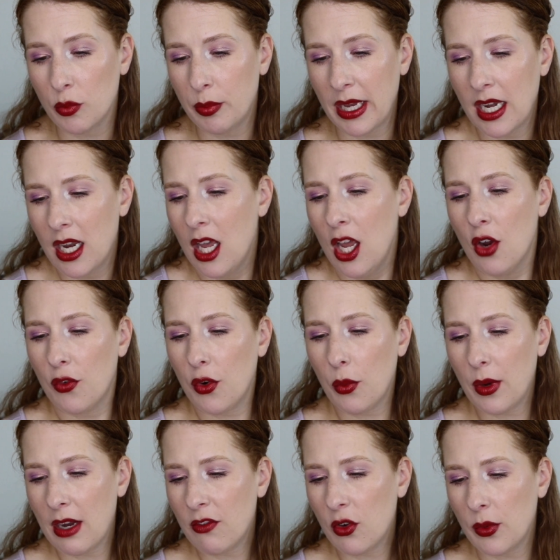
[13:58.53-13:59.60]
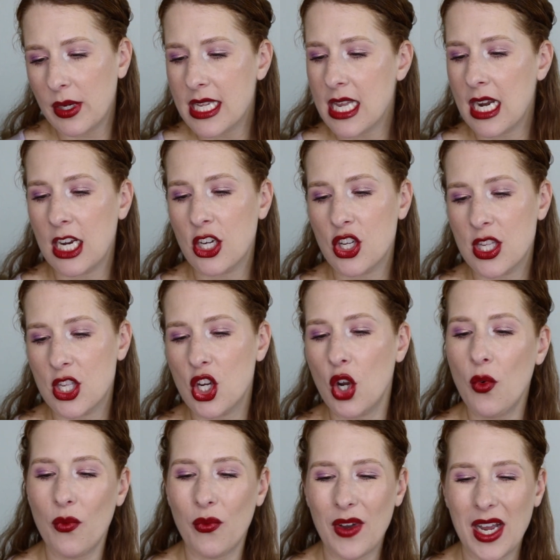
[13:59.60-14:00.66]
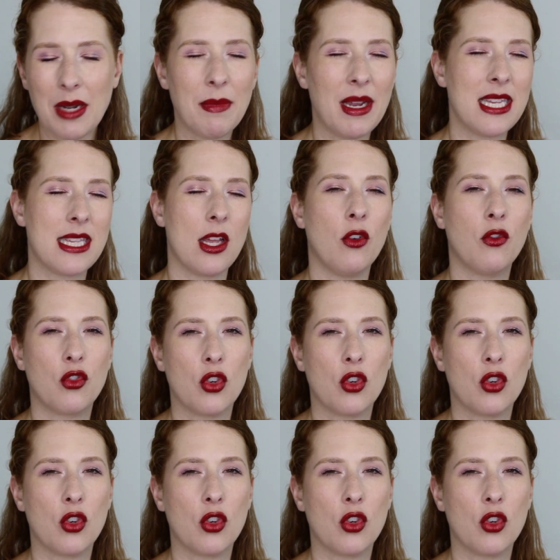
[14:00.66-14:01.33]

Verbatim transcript: but for whatever reason, I just don't find myself